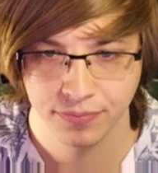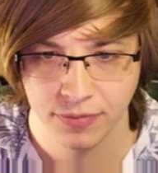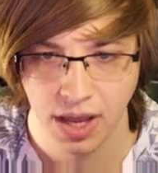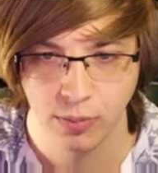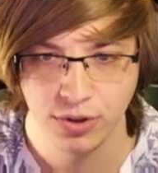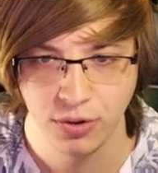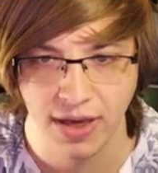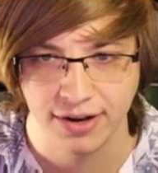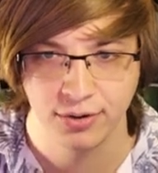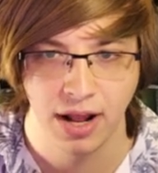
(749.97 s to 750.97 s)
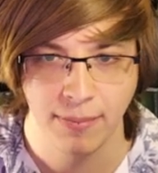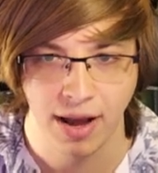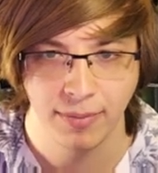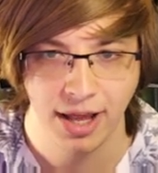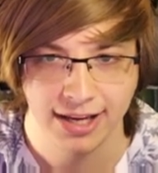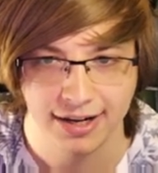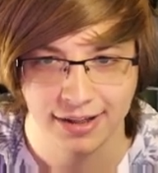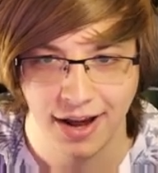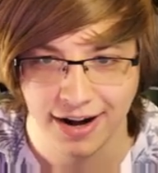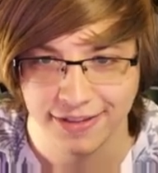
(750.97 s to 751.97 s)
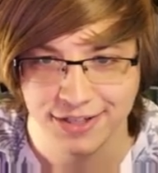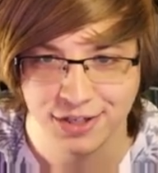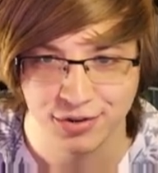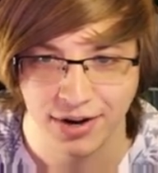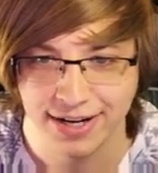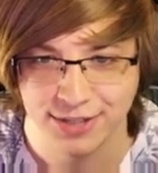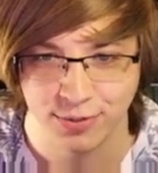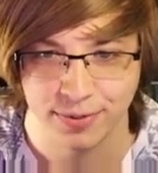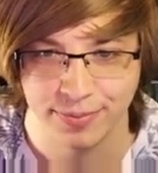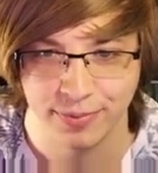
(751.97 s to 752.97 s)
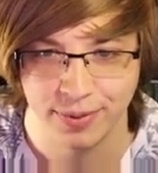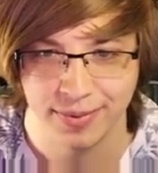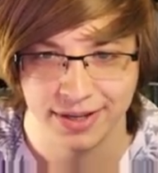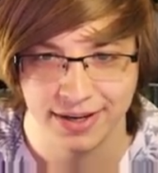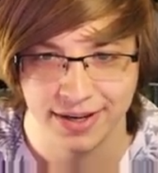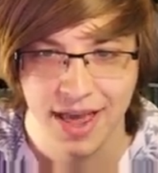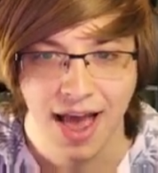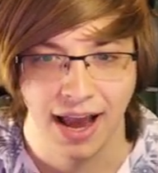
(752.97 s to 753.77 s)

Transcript: I would do that. Dude, I'm, I'm liking a lot of these trades where we've been getting.